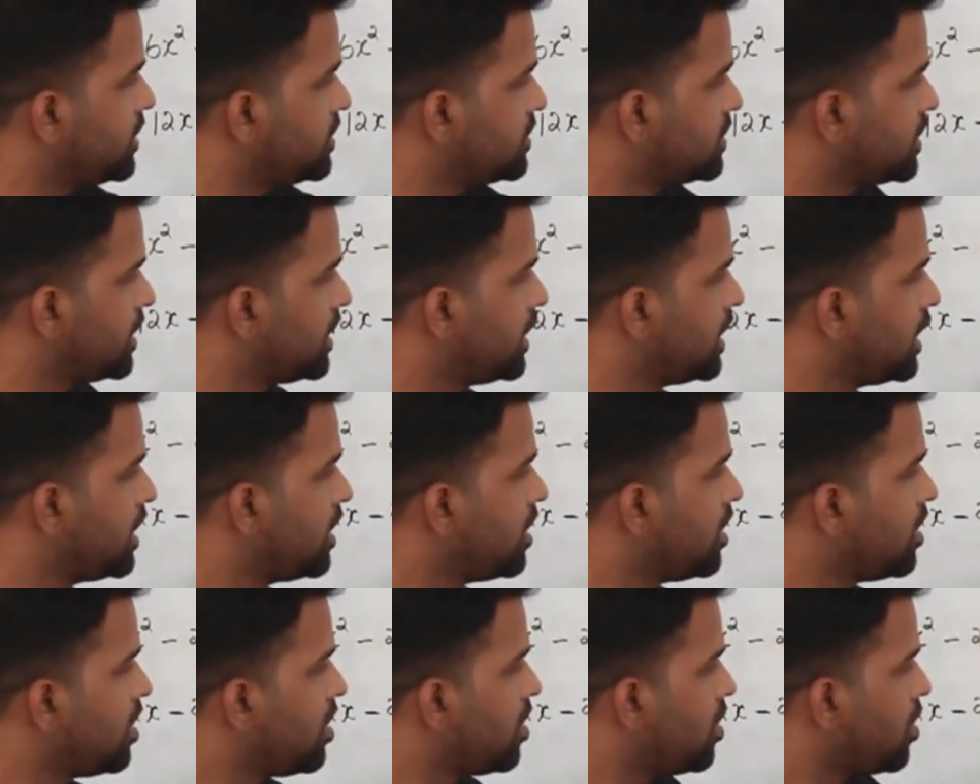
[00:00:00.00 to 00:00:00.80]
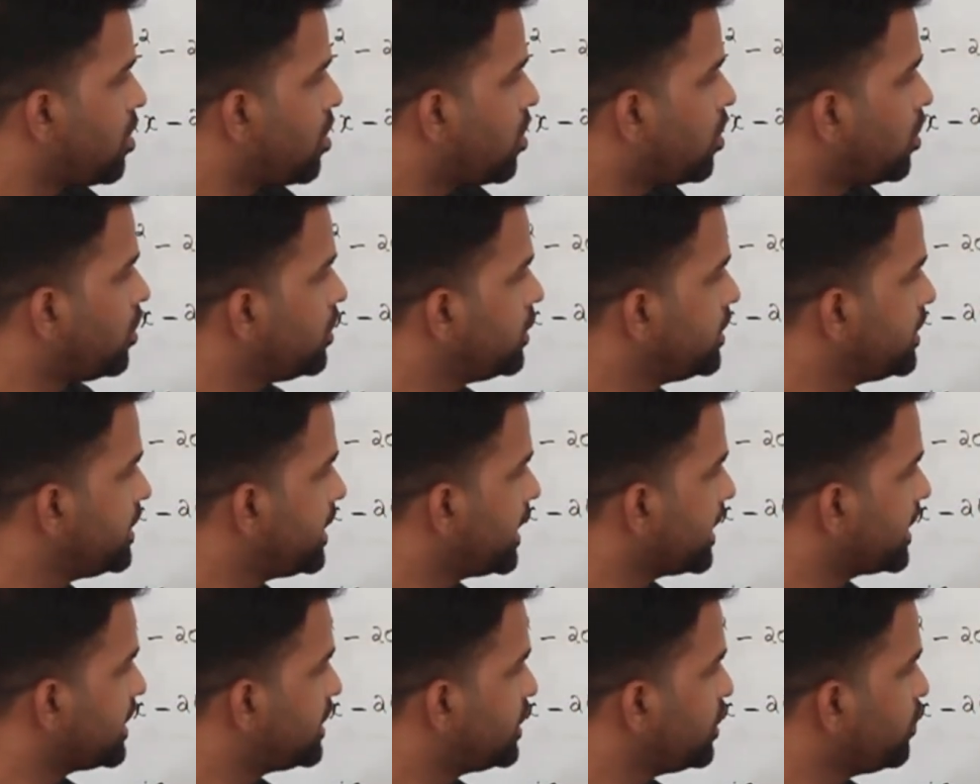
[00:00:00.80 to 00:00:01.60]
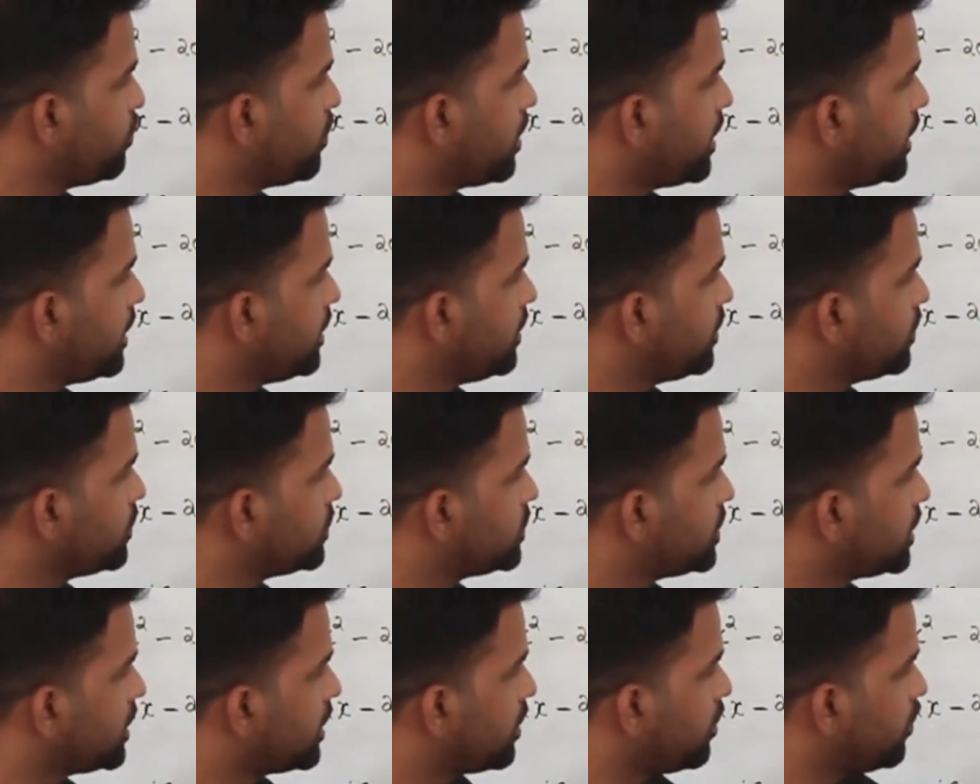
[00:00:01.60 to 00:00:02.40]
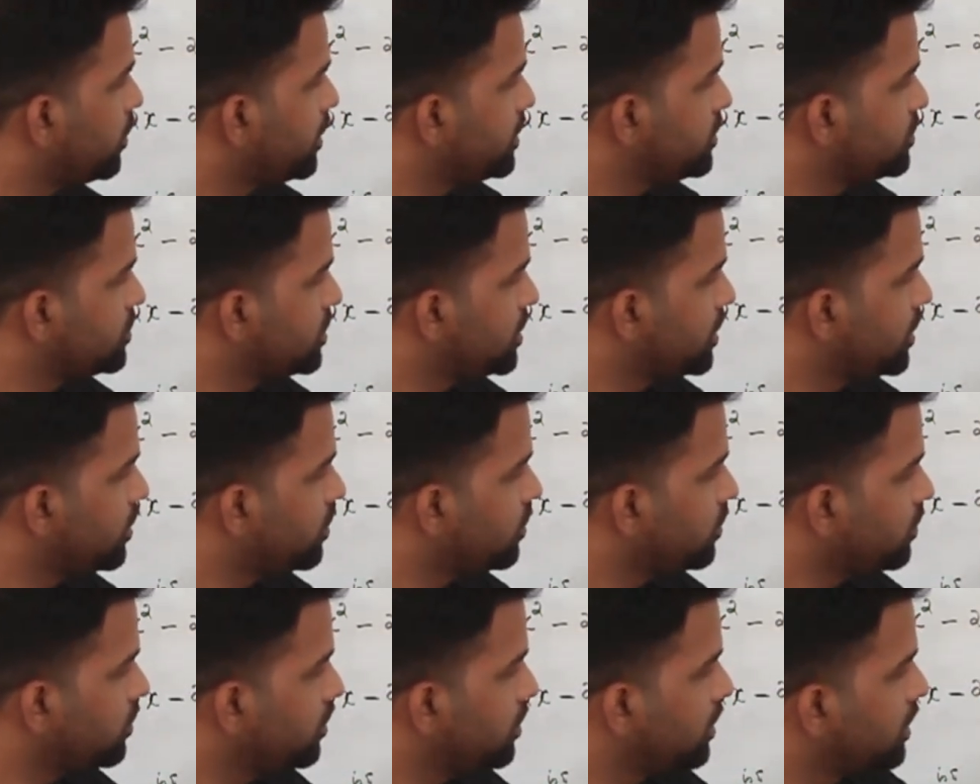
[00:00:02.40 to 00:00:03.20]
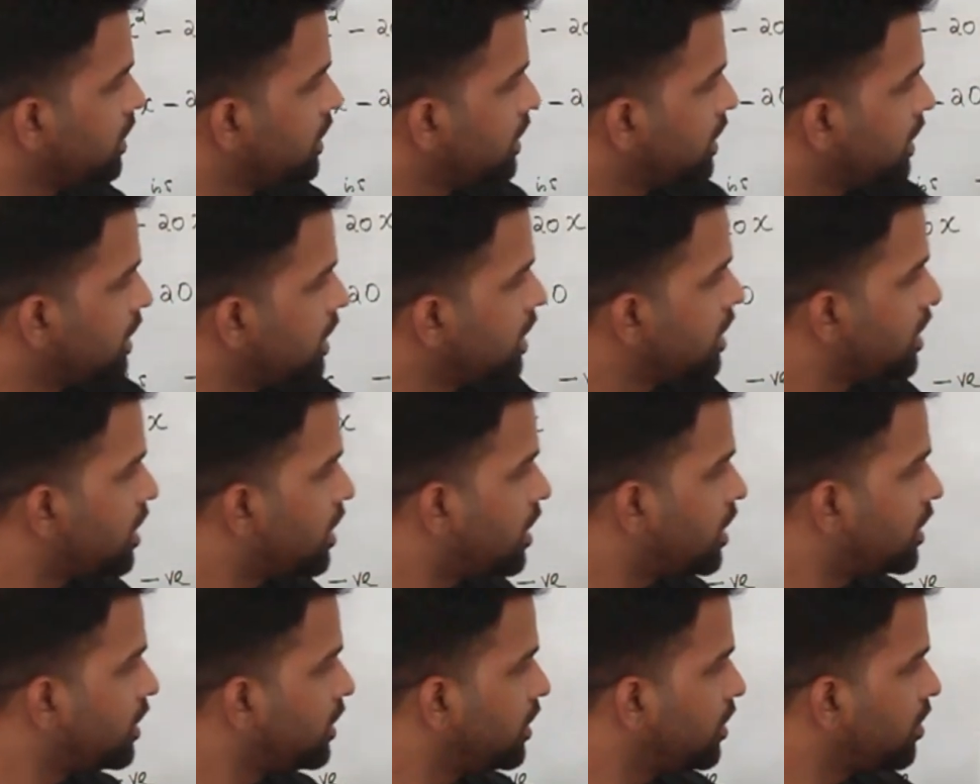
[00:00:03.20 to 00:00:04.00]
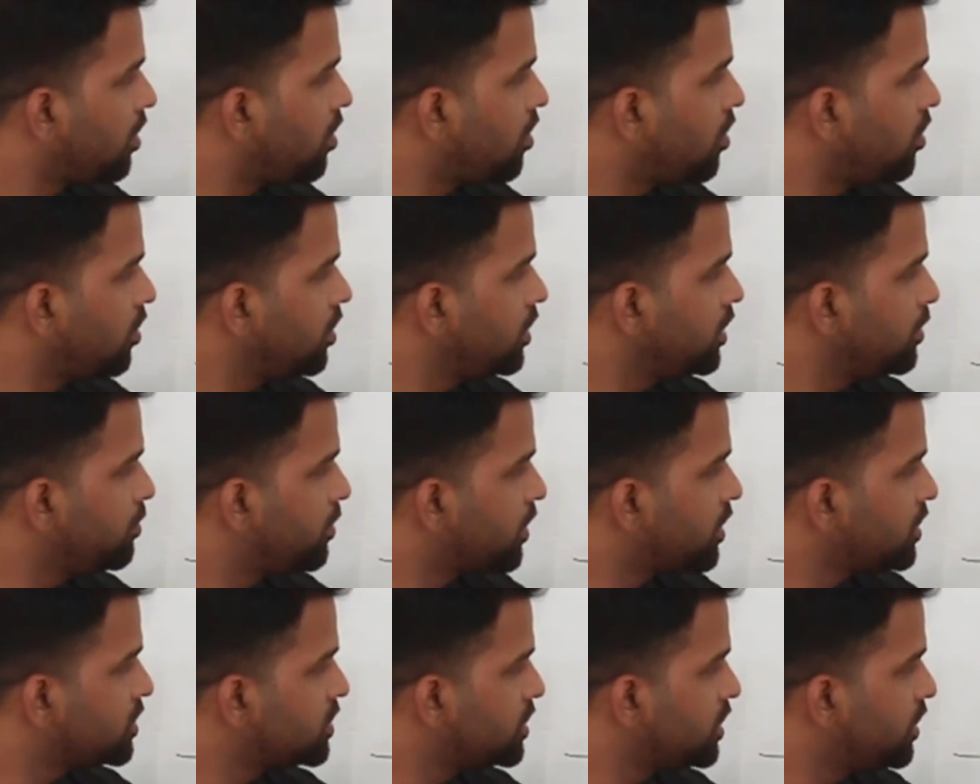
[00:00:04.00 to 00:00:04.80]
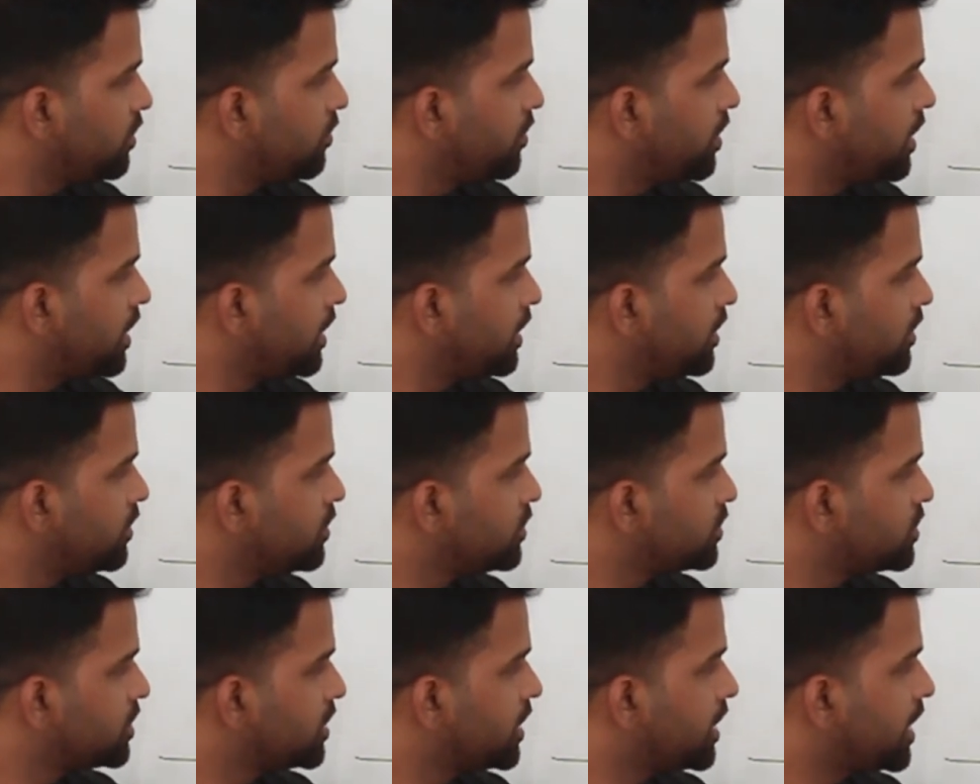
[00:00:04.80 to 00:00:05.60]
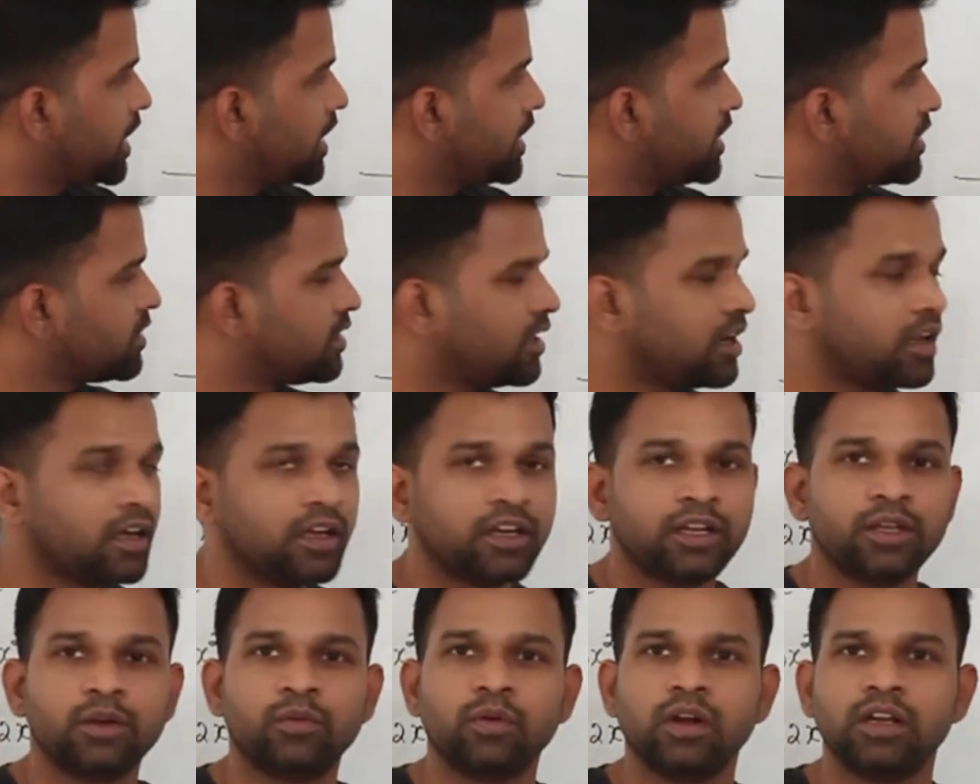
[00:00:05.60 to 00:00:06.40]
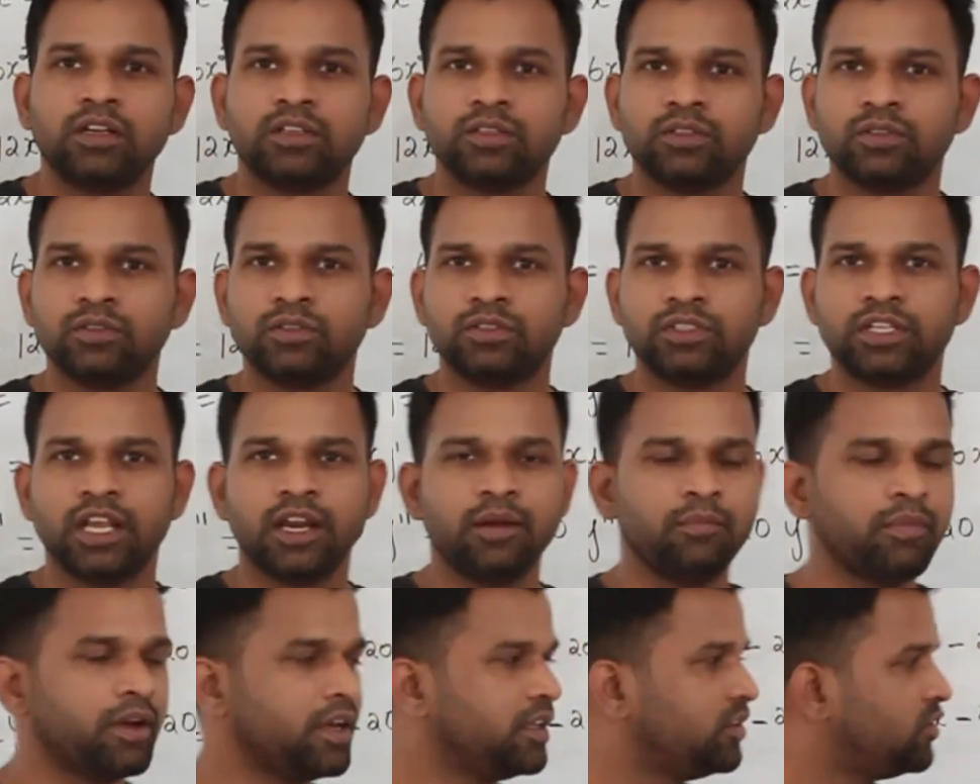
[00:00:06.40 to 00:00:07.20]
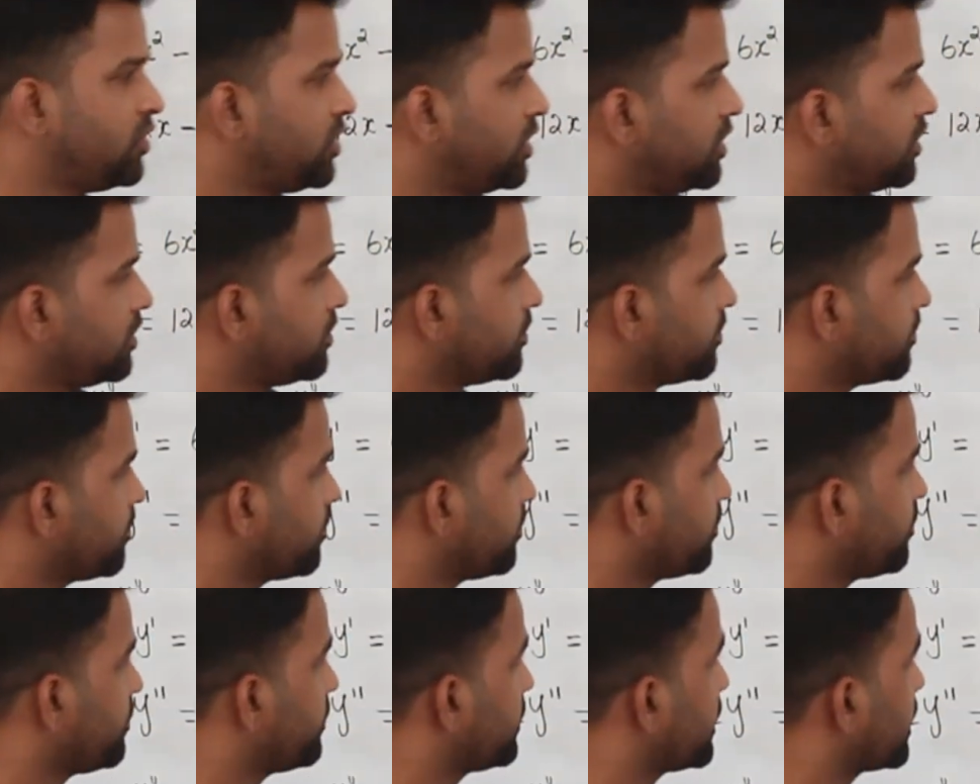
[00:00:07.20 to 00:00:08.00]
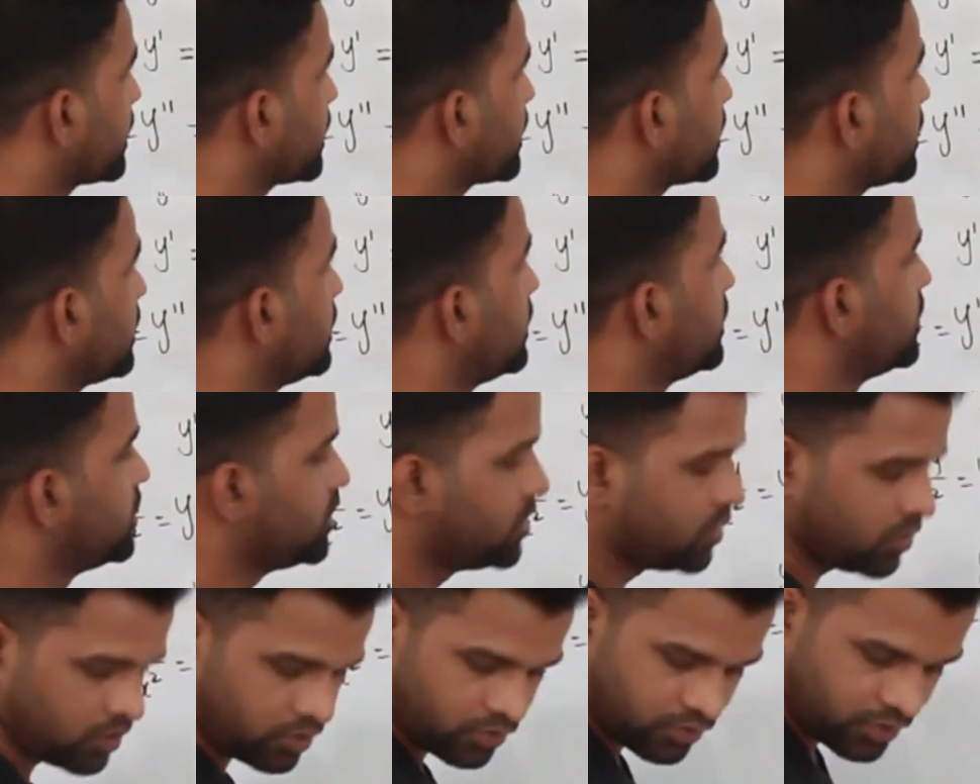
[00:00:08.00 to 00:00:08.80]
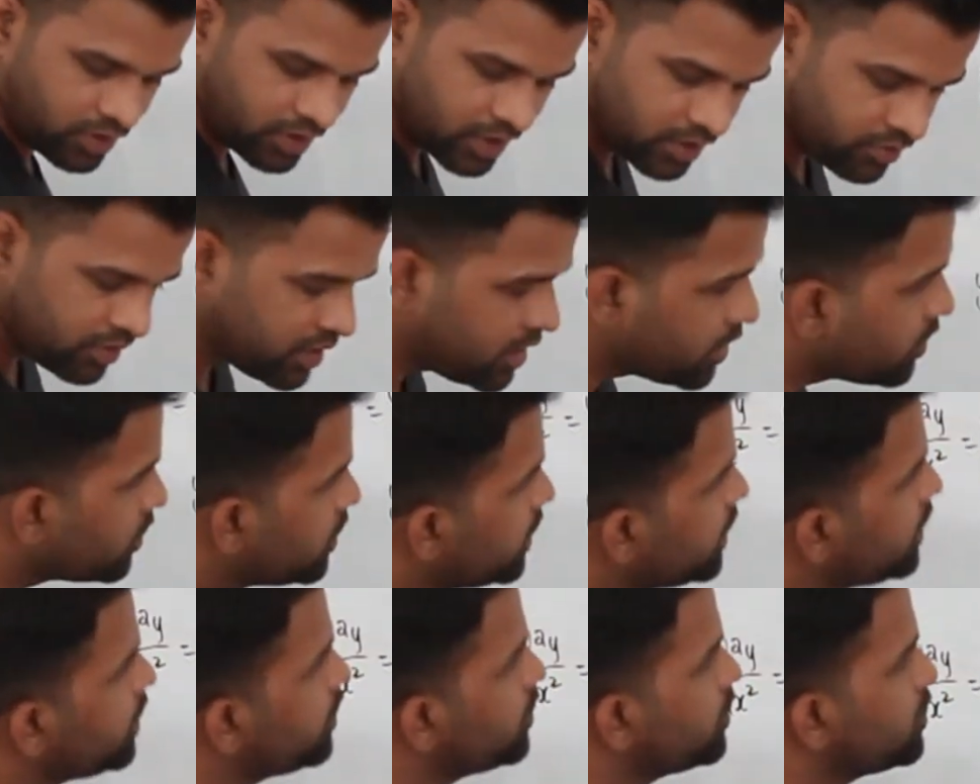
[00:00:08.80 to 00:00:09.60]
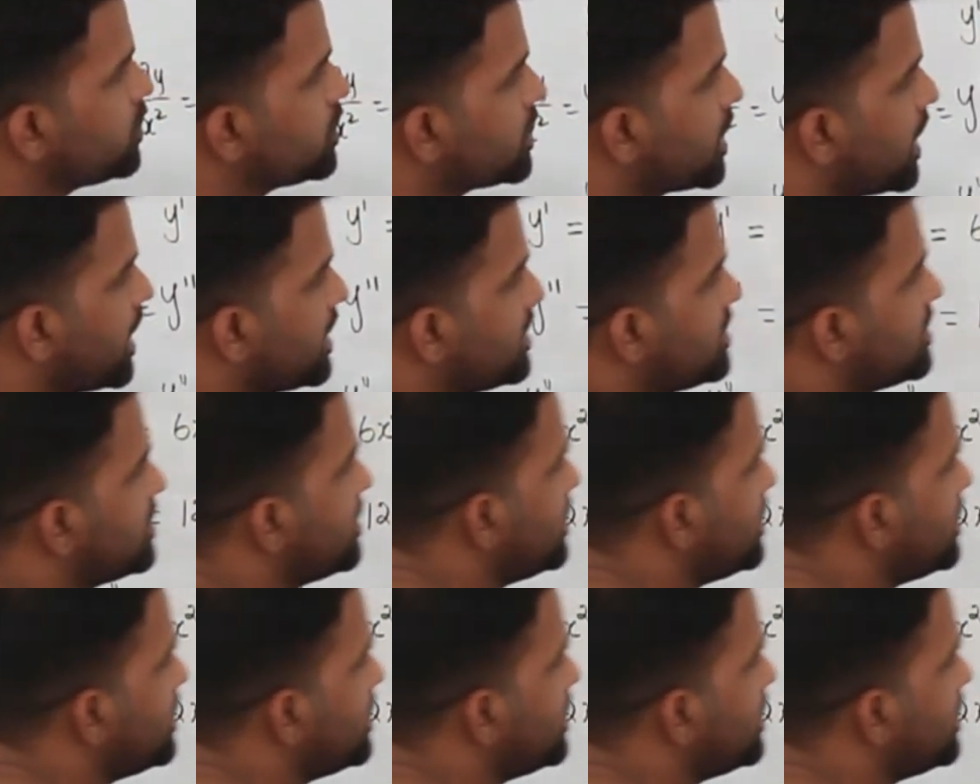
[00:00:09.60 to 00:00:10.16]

is all the negative values including 0 and all the positive values greater than or equal to 10 by 3. So we don't need to sketch